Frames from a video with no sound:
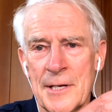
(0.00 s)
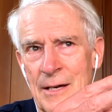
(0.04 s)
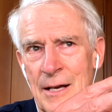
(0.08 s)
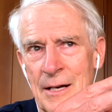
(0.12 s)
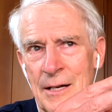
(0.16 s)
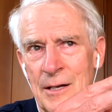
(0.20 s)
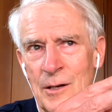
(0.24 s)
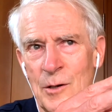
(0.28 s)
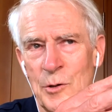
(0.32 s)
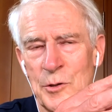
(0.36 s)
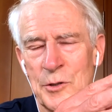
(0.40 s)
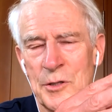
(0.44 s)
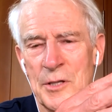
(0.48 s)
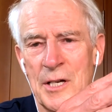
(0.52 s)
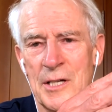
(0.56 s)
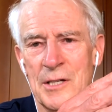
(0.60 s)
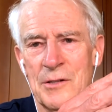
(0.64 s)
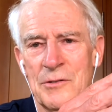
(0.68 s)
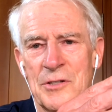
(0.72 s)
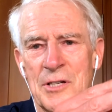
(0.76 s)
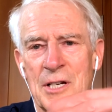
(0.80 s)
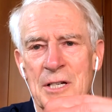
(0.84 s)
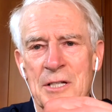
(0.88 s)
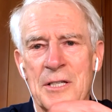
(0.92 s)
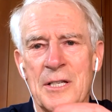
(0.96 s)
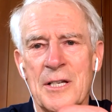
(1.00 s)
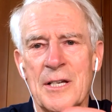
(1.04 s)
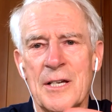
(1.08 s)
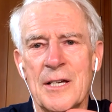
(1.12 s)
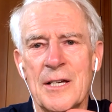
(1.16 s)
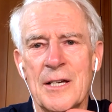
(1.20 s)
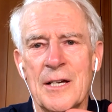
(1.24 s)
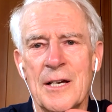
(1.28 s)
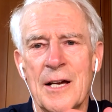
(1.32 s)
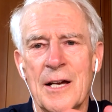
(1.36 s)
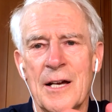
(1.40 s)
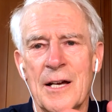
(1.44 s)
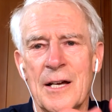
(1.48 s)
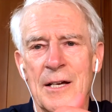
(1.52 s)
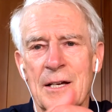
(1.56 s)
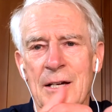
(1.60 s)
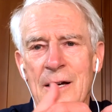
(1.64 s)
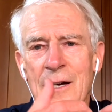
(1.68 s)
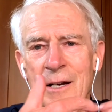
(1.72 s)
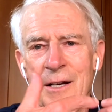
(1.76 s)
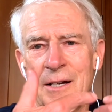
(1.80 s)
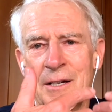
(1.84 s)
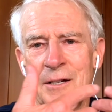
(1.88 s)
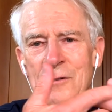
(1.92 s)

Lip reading: Getting close to the age of 60, I got